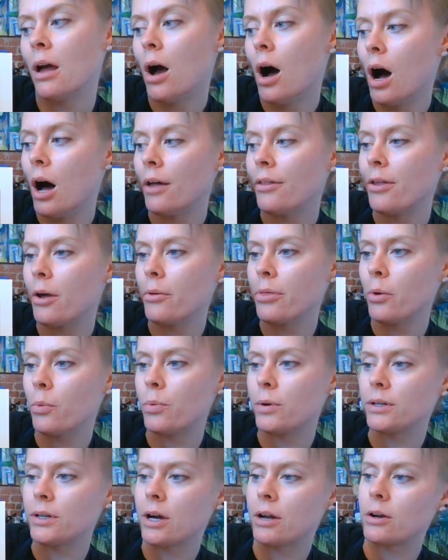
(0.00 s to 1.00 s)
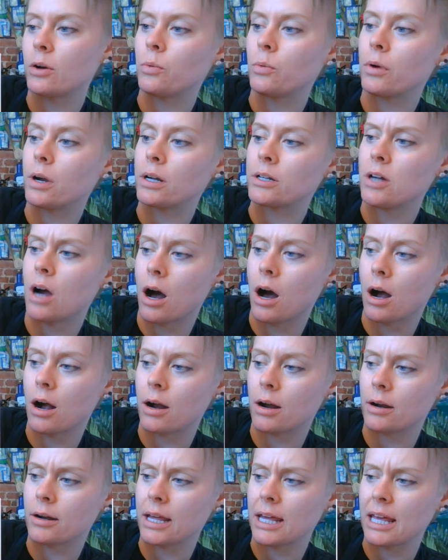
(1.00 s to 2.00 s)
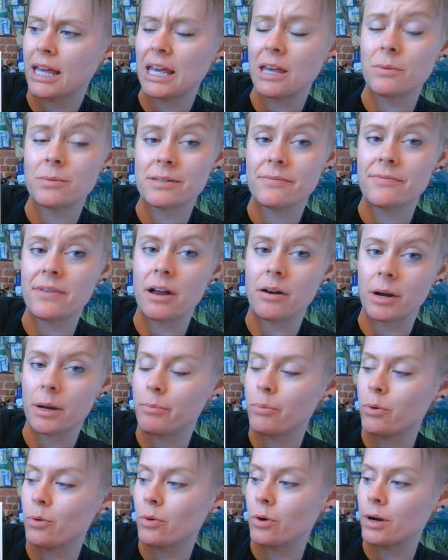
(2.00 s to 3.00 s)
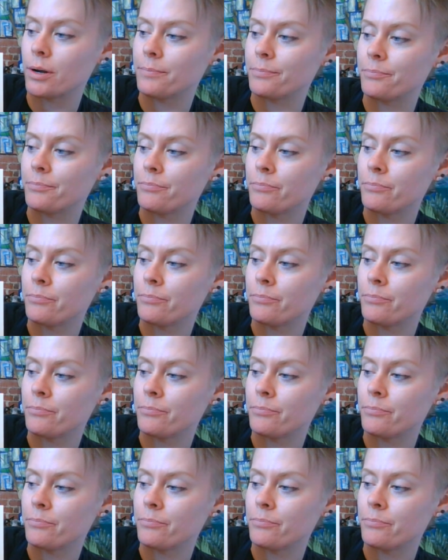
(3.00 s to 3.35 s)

Although the woodcutter worked hard, he was very poor.